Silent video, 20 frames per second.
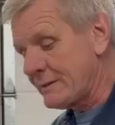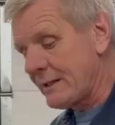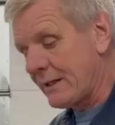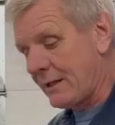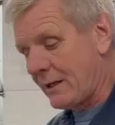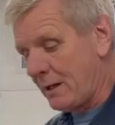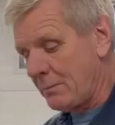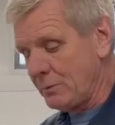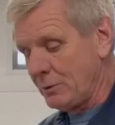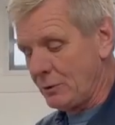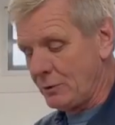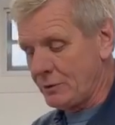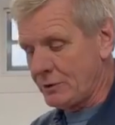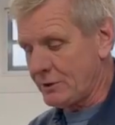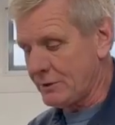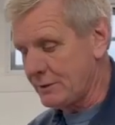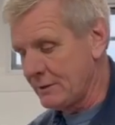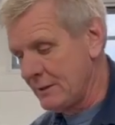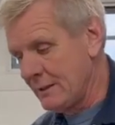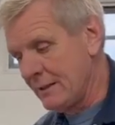they come
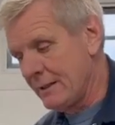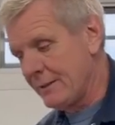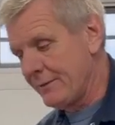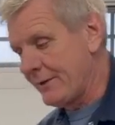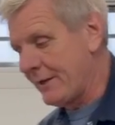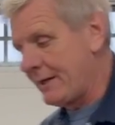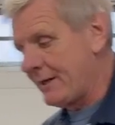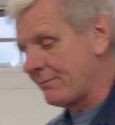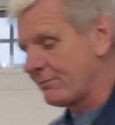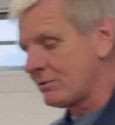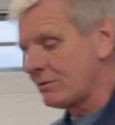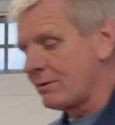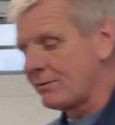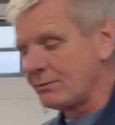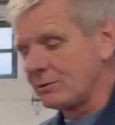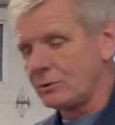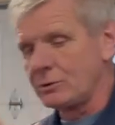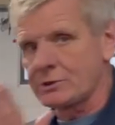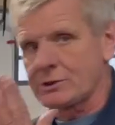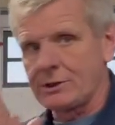loose, then every
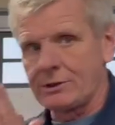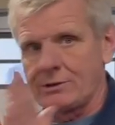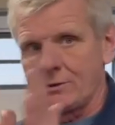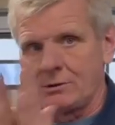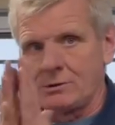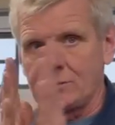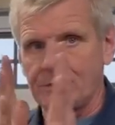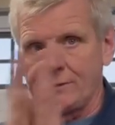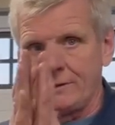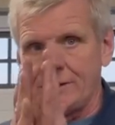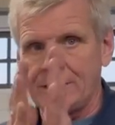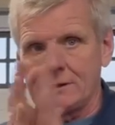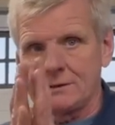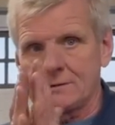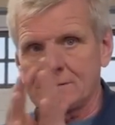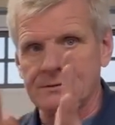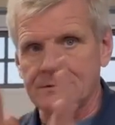revolution they're doing this.